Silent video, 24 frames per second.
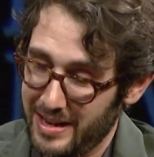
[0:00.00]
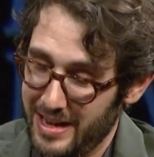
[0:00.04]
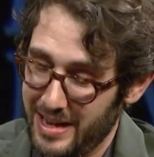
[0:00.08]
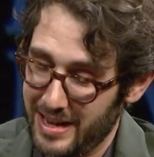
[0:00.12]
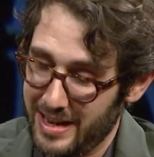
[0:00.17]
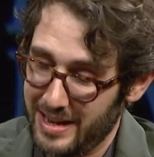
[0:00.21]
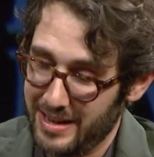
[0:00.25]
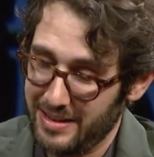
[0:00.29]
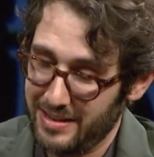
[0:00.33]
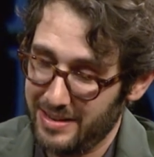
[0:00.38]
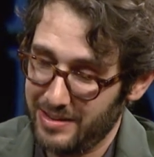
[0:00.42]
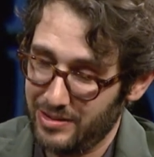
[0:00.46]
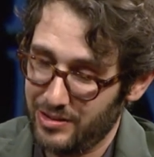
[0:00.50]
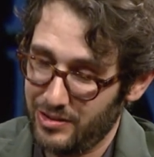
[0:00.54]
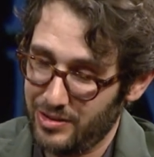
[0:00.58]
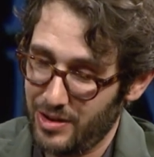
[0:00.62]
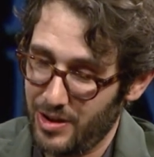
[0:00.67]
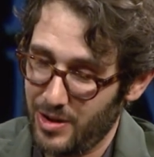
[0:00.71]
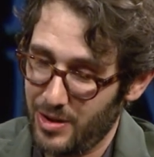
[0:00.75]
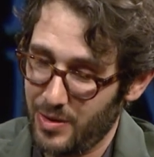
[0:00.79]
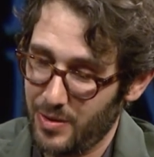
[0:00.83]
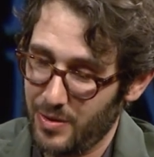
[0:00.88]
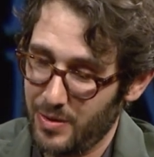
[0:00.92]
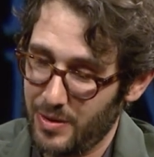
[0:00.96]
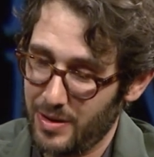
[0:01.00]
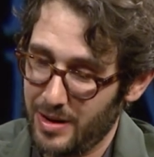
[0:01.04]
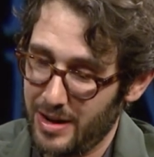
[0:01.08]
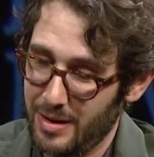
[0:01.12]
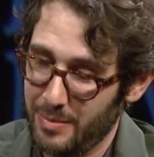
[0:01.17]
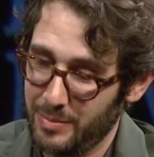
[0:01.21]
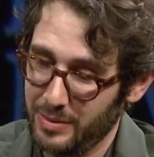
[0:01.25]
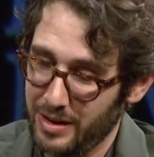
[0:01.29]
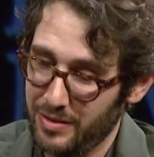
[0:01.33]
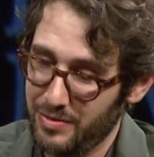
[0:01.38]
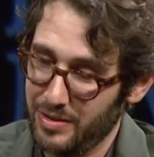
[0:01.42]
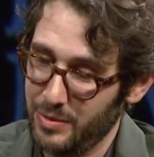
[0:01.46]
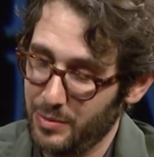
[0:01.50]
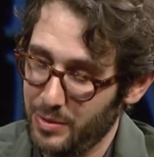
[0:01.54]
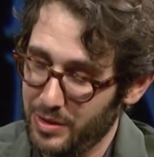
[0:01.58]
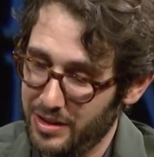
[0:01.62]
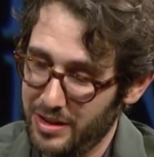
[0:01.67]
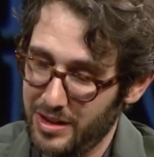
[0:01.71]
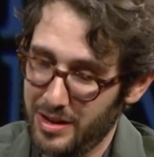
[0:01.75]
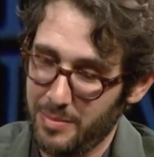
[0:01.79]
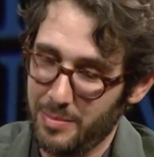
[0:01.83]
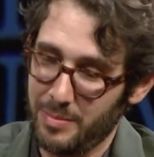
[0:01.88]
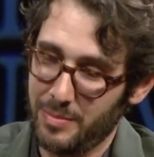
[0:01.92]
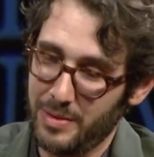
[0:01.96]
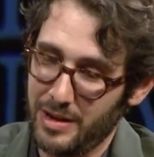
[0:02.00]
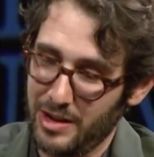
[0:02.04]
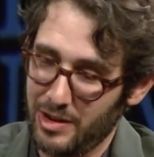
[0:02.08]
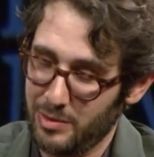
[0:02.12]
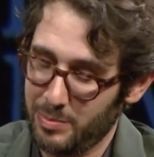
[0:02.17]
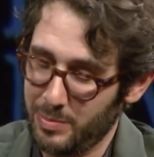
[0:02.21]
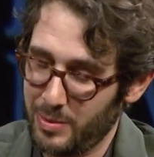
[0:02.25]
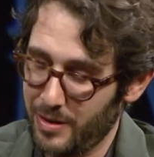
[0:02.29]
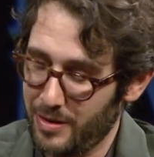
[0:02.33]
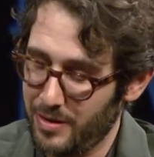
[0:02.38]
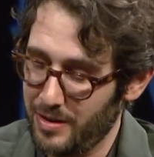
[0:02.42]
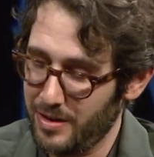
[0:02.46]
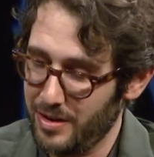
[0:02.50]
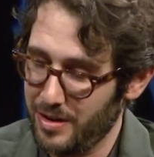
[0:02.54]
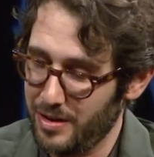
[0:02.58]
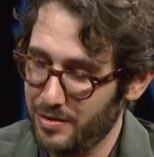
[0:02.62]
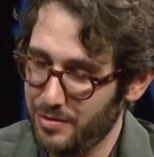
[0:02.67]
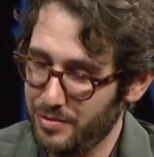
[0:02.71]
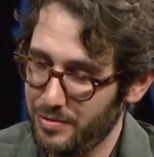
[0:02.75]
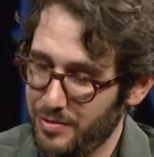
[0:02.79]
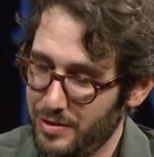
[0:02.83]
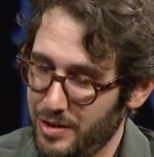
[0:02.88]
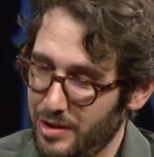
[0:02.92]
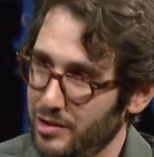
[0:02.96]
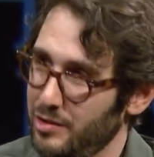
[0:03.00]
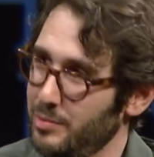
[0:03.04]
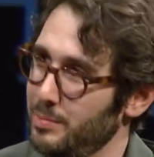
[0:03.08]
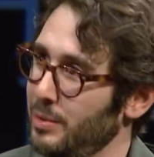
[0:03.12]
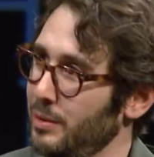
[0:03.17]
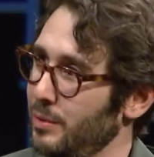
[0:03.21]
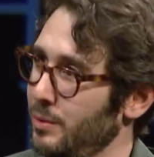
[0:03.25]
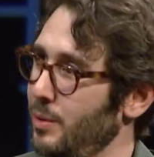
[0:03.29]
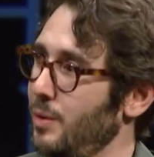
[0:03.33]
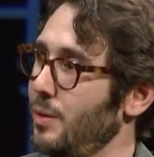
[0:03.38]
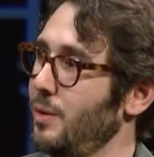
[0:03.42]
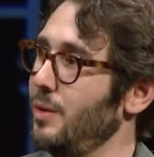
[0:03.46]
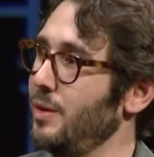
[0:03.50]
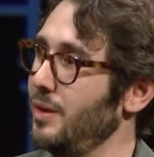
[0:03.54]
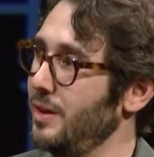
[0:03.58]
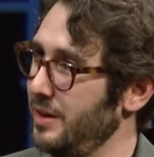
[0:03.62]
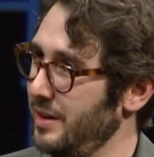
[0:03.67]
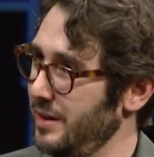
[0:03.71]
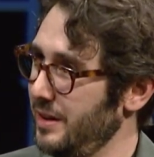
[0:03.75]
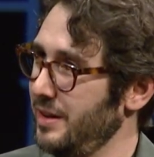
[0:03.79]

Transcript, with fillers: And so I'm living with him as part of his parole